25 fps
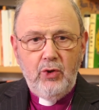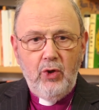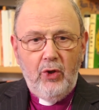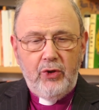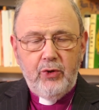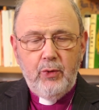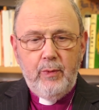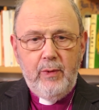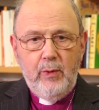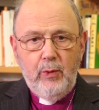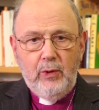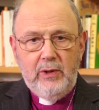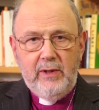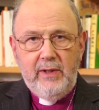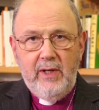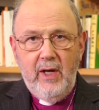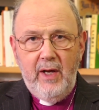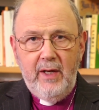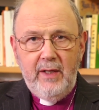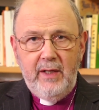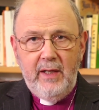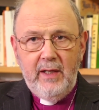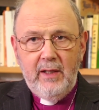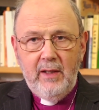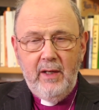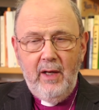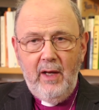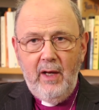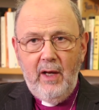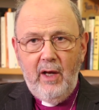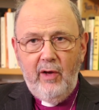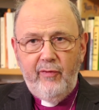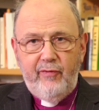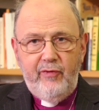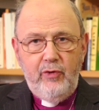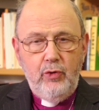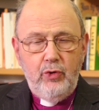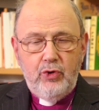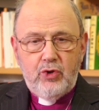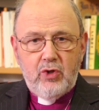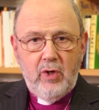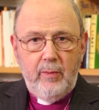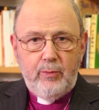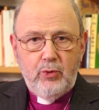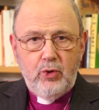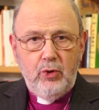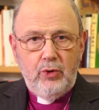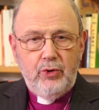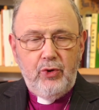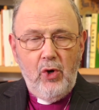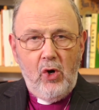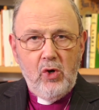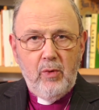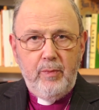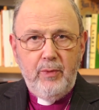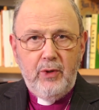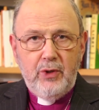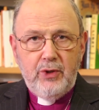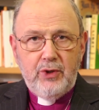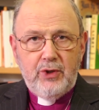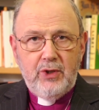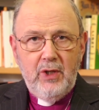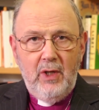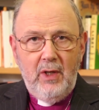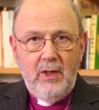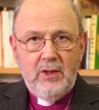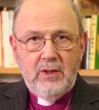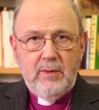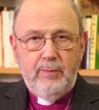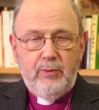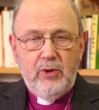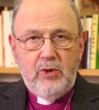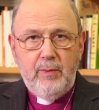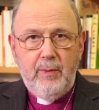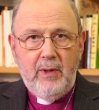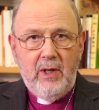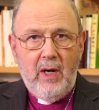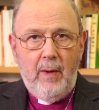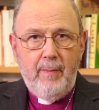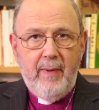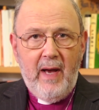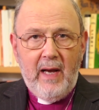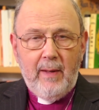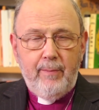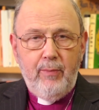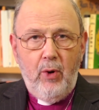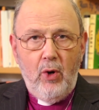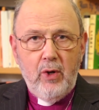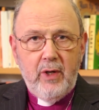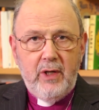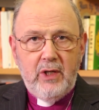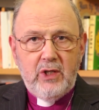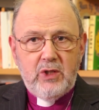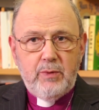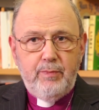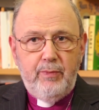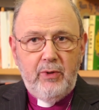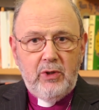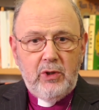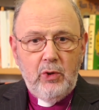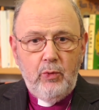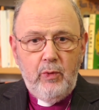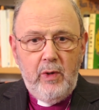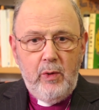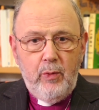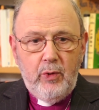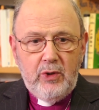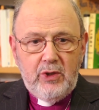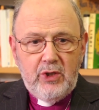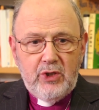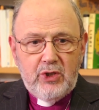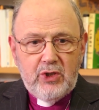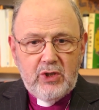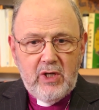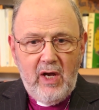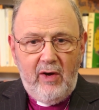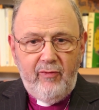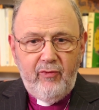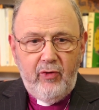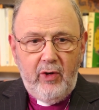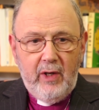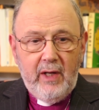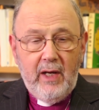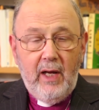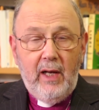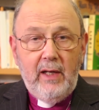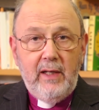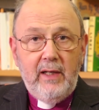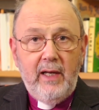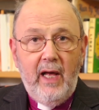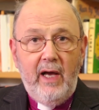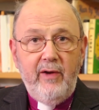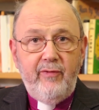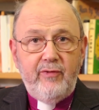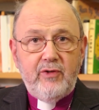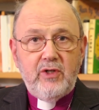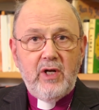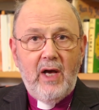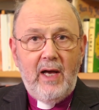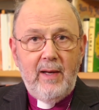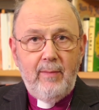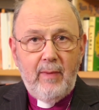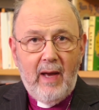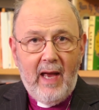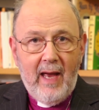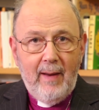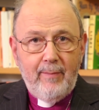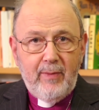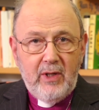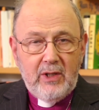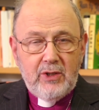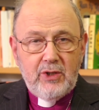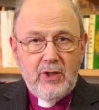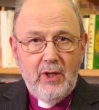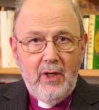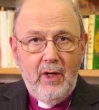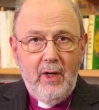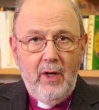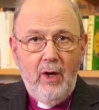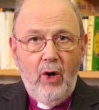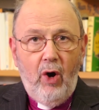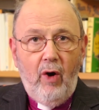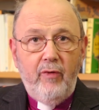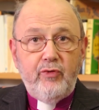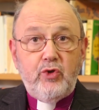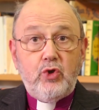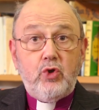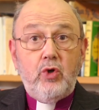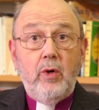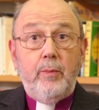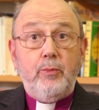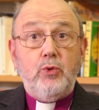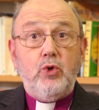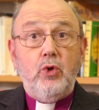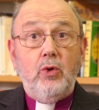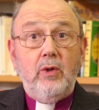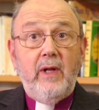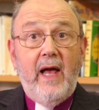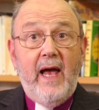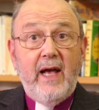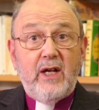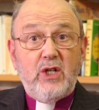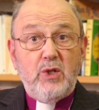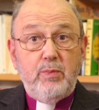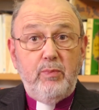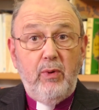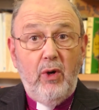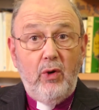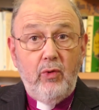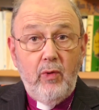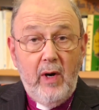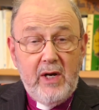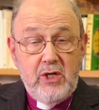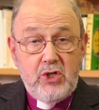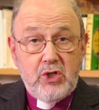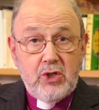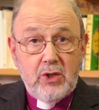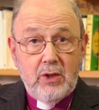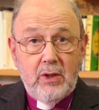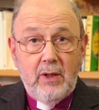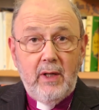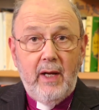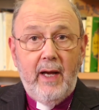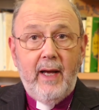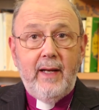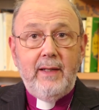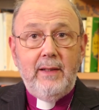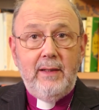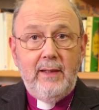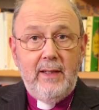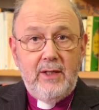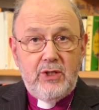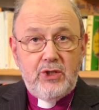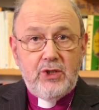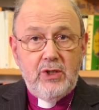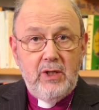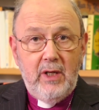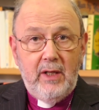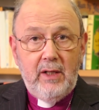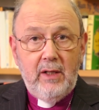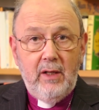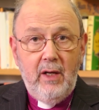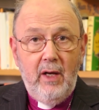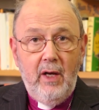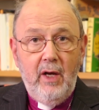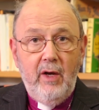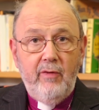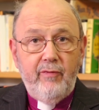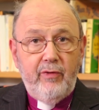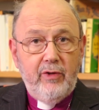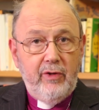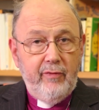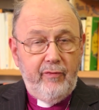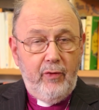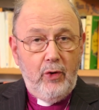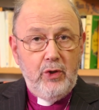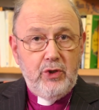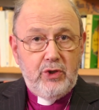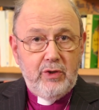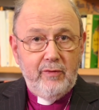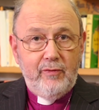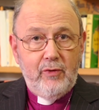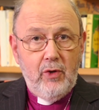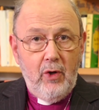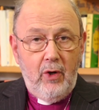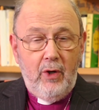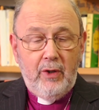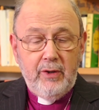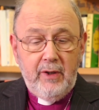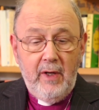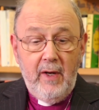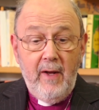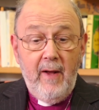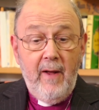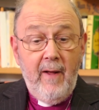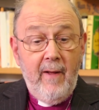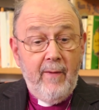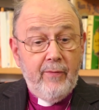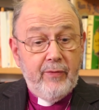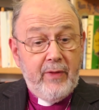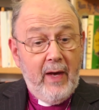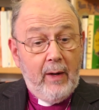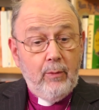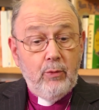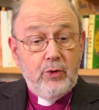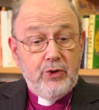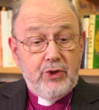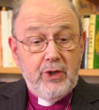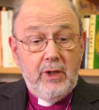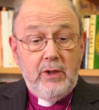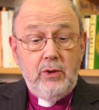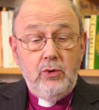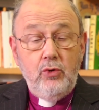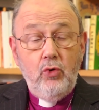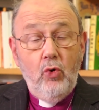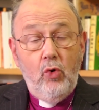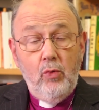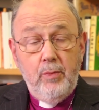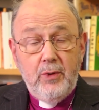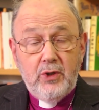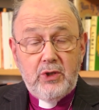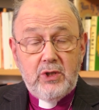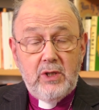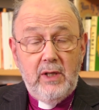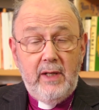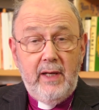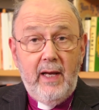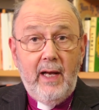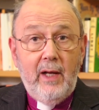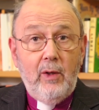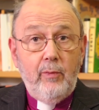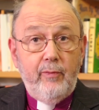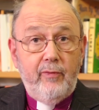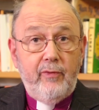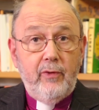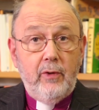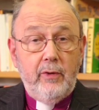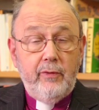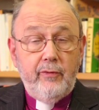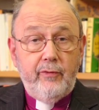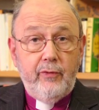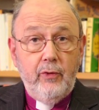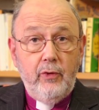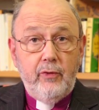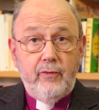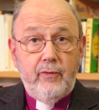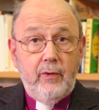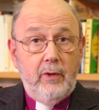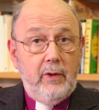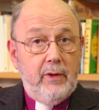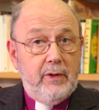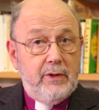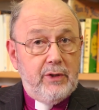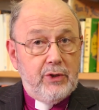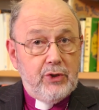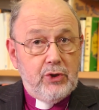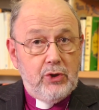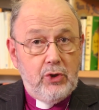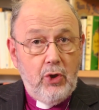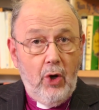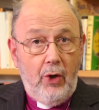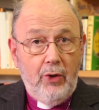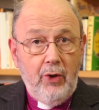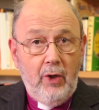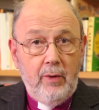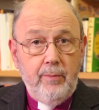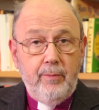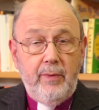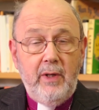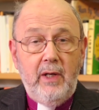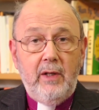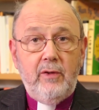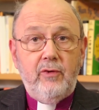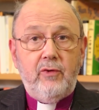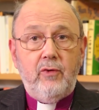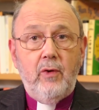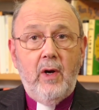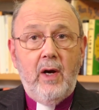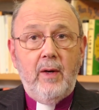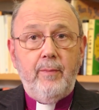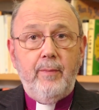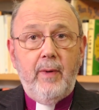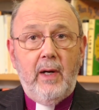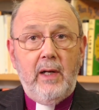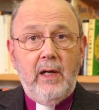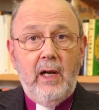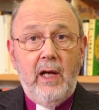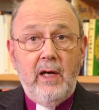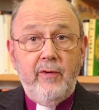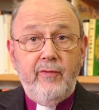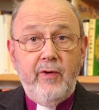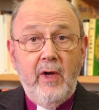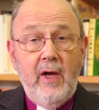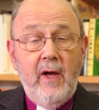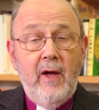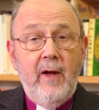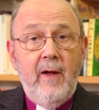Not that we were learning a few scriptural dogmas to put them in our back pockets, but that we were discovering a lifetime habit of scriptural exploration and listening for the voice of God. That was enormously helpful and fruitful and has gone on being throughout my life.